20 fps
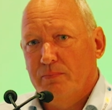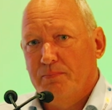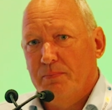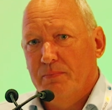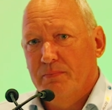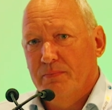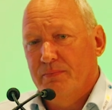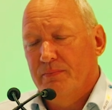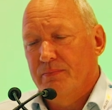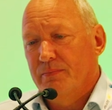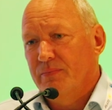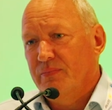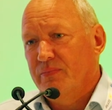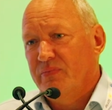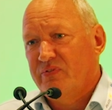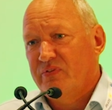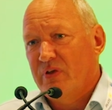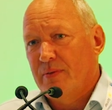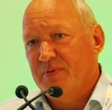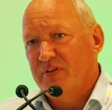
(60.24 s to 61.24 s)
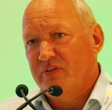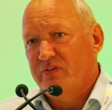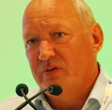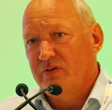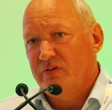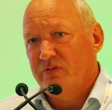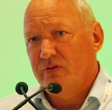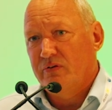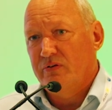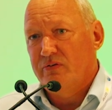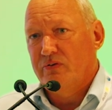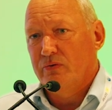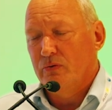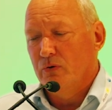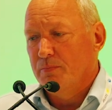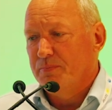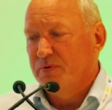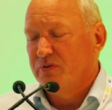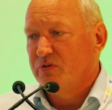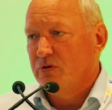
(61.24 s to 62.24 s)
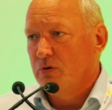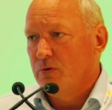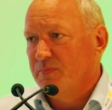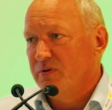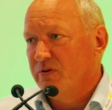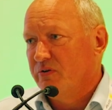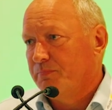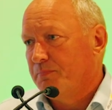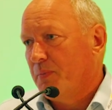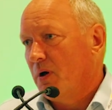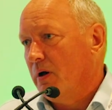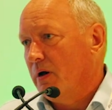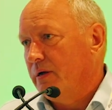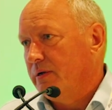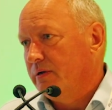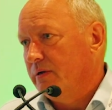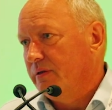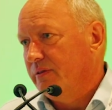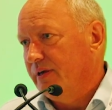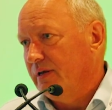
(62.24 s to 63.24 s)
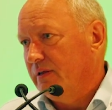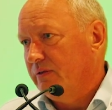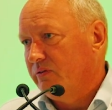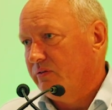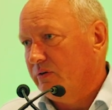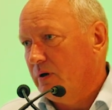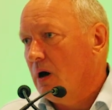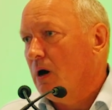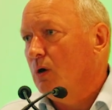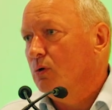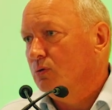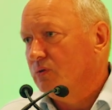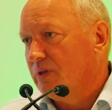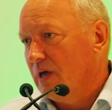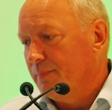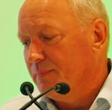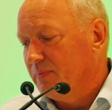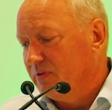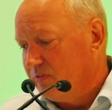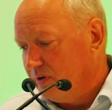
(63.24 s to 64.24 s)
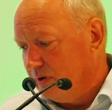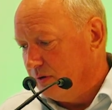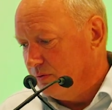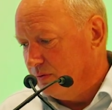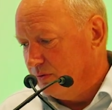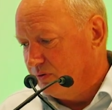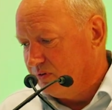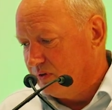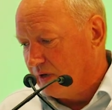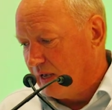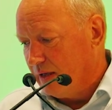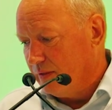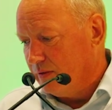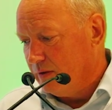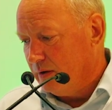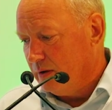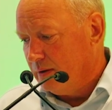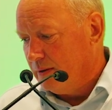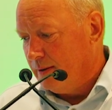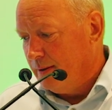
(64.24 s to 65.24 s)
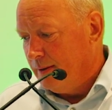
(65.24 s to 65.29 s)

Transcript: a cementitious or a bituminous binder then to hold that material together.